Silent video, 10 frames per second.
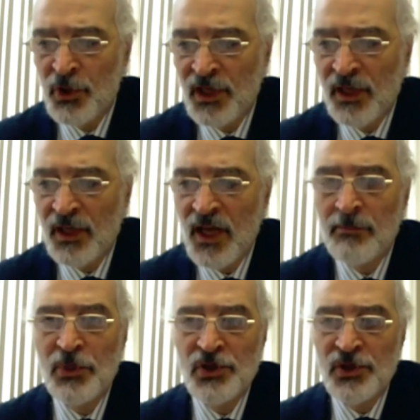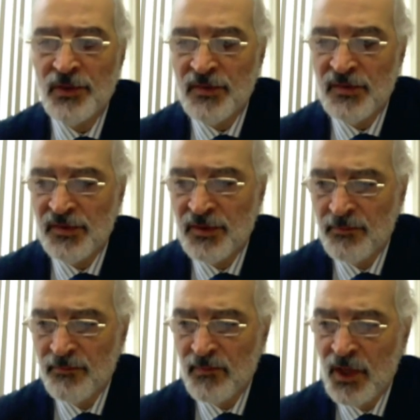regimes which
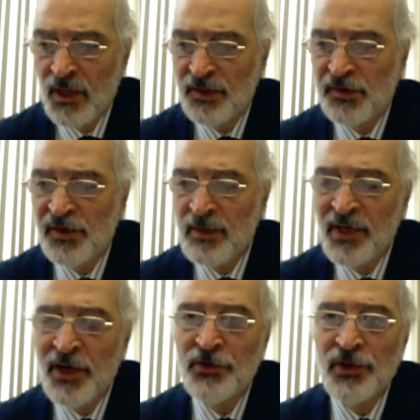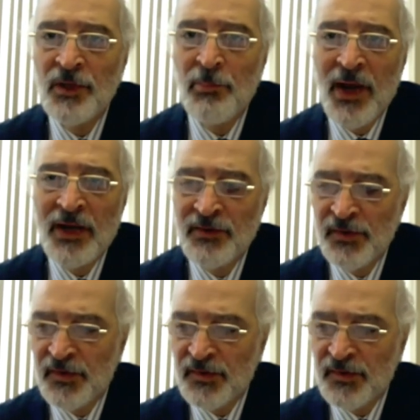were based on acts of aggression,